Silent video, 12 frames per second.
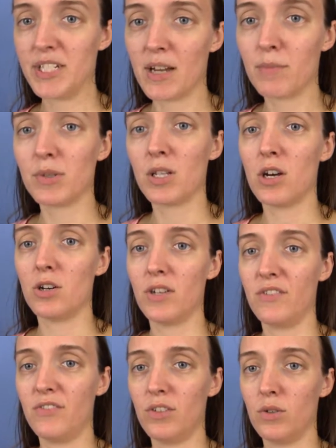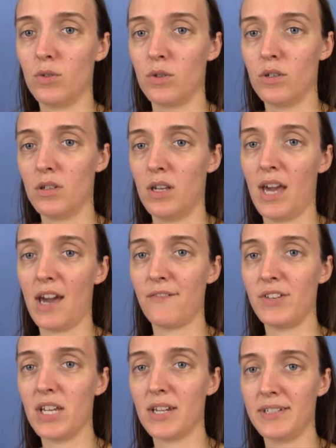down below if you have
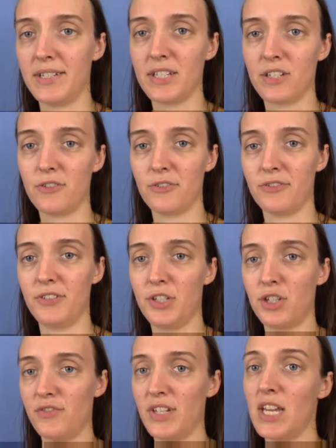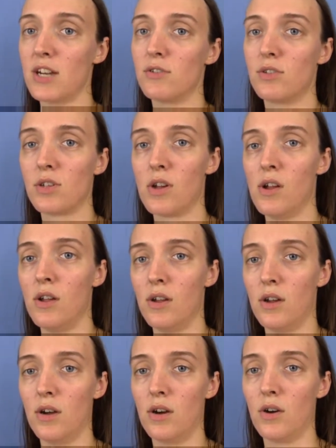any ideas for future videos,
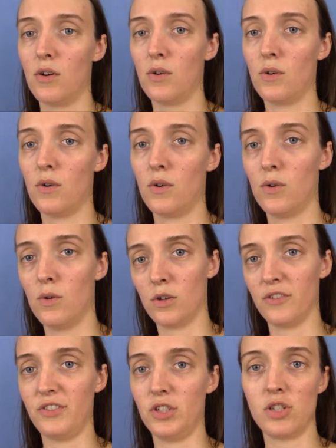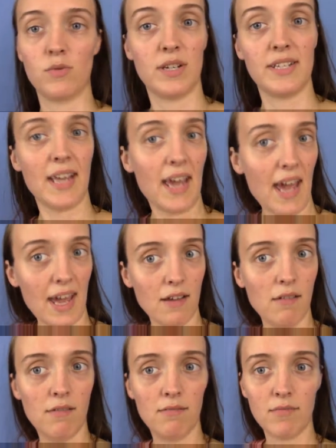or if you just want to say, hey,
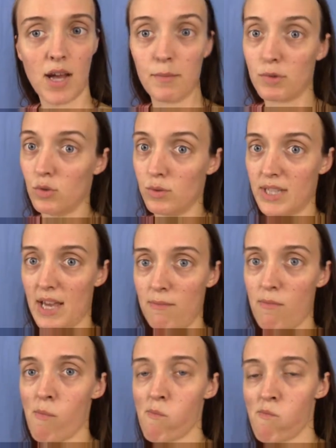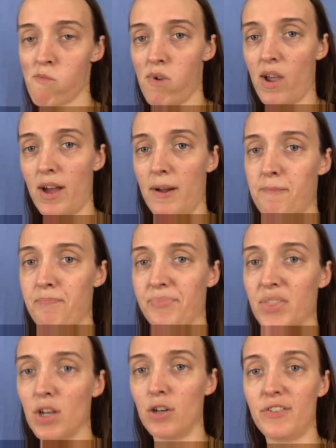I'm cool with that,
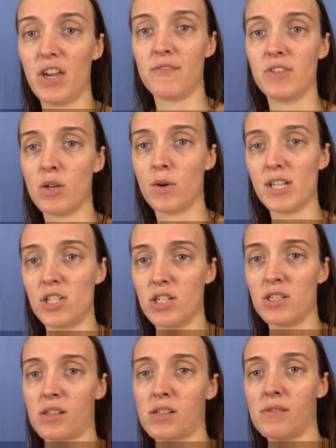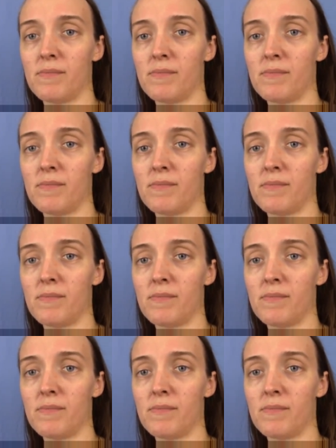or if you have any questions.